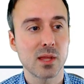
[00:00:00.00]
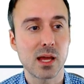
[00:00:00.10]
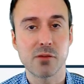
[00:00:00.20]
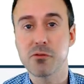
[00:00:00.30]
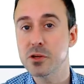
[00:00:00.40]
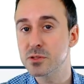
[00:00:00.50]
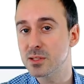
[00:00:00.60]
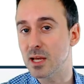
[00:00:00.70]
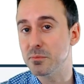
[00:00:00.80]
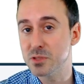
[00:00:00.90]
And if we use the
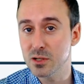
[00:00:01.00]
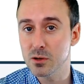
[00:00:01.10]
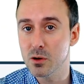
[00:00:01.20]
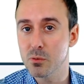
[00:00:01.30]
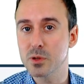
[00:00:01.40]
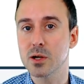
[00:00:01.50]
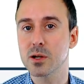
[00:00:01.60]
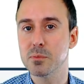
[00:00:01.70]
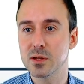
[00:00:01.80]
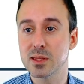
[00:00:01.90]
type 0, we're talking
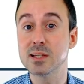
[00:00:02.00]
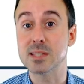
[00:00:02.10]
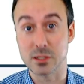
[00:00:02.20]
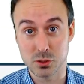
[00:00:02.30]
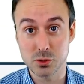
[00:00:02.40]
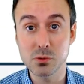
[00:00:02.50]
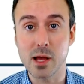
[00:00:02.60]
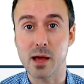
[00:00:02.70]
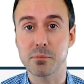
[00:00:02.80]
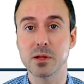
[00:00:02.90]
about things that do
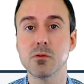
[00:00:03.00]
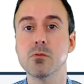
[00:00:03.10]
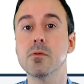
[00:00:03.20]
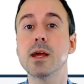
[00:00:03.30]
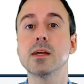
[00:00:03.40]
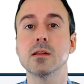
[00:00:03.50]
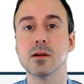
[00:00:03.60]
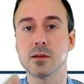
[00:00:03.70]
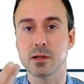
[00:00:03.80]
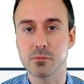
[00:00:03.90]
happen
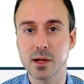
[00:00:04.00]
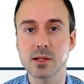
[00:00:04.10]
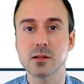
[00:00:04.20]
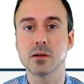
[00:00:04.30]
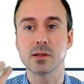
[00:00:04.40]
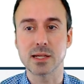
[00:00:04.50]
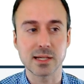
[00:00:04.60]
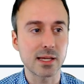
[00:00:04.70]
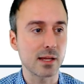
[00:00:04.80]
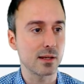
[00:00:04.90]
regularly, regularly,
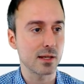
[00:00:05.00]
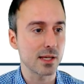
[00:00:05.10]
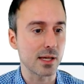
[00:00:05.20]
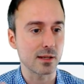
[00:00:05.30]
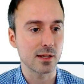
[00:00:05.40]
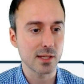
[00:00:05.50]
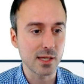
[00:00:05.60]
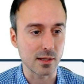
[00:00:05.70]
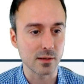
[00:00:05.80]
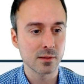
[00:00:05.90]
again and again and
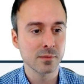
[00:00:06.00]
again.